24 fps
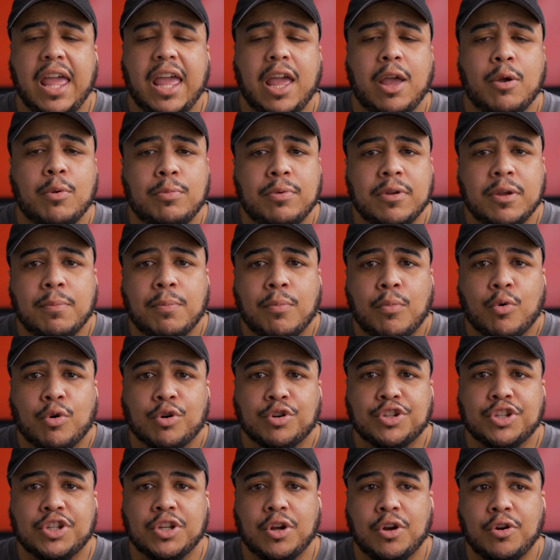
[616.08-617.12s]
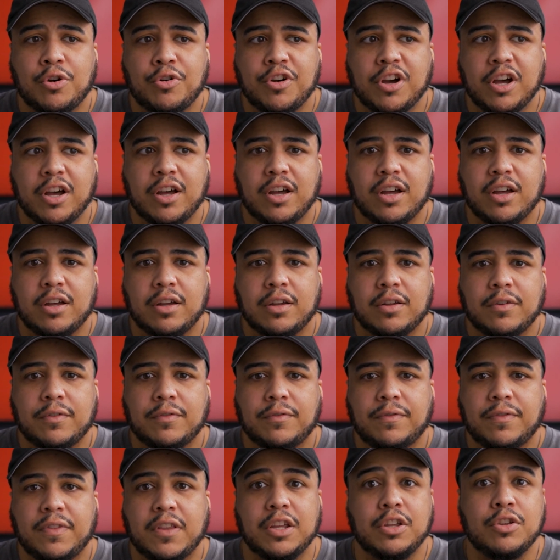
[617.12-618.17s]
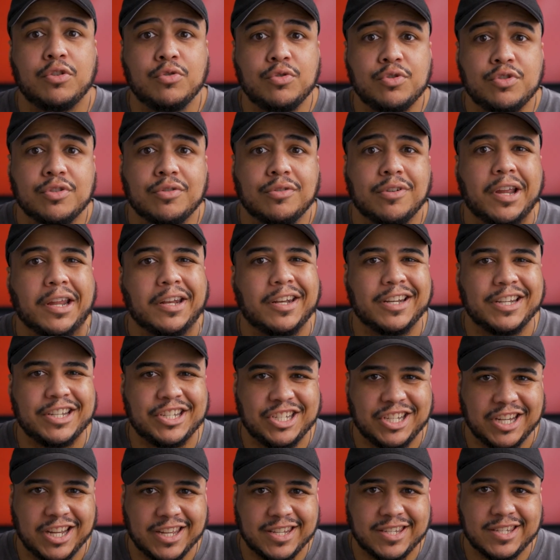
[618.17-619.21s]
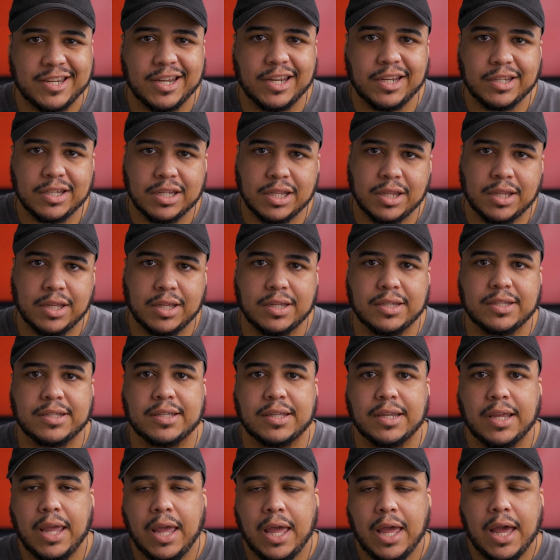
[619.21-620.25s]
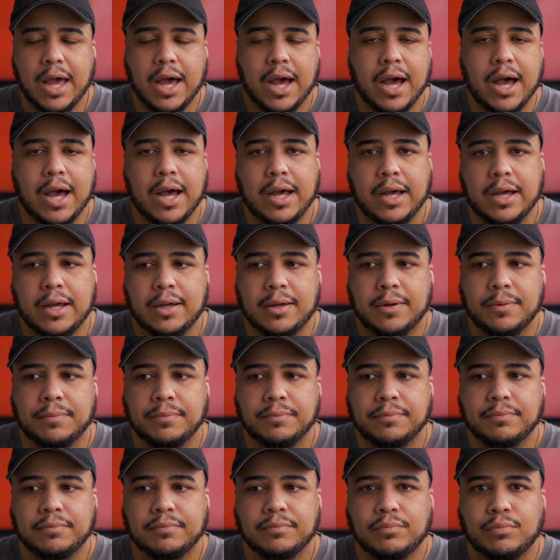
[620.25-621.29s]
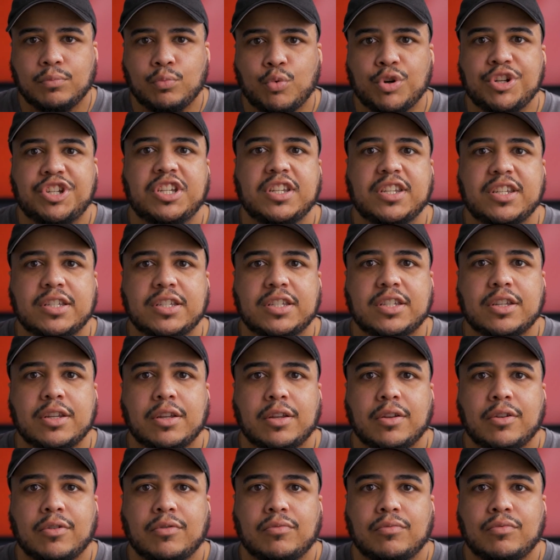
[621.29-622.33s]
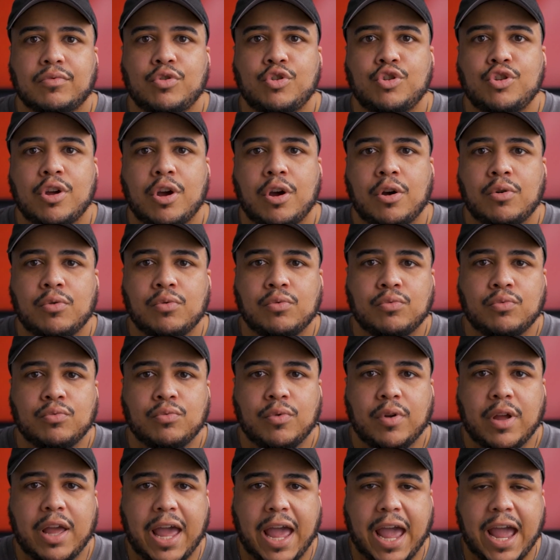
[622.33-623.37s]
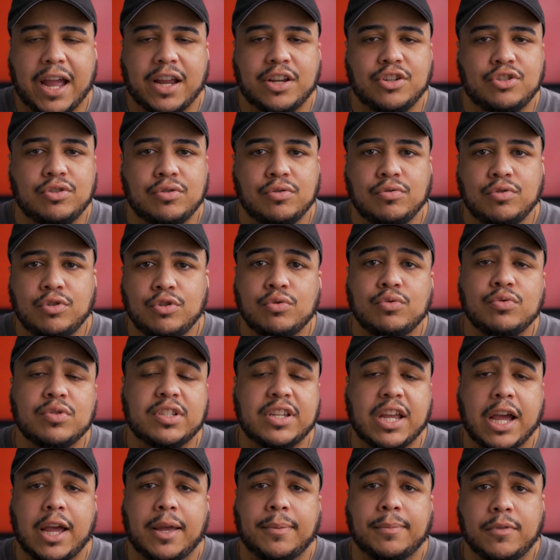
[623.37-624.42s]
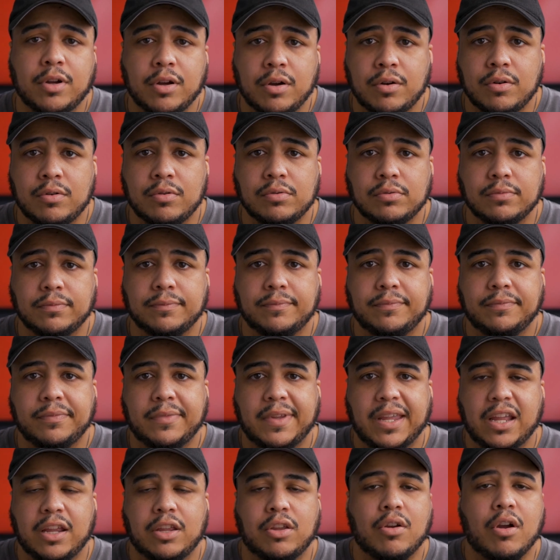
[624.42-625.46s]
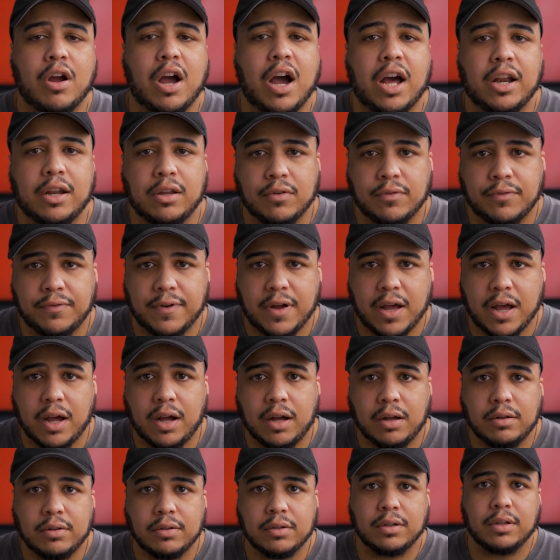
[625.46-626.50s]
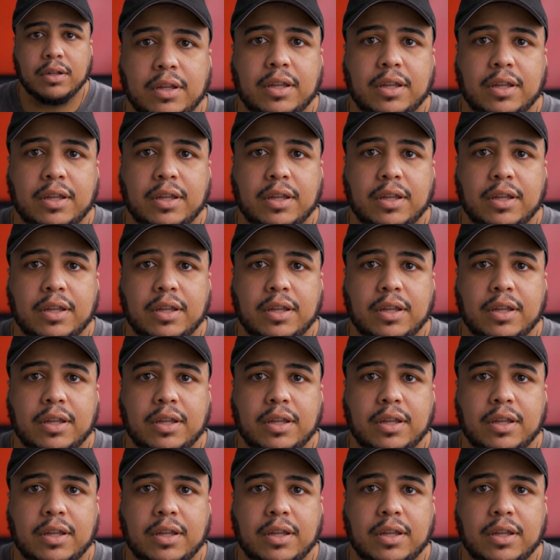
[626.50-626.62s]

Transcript: It would be more so of the user in adjusting to this, which is, as you use timecode in your audio file,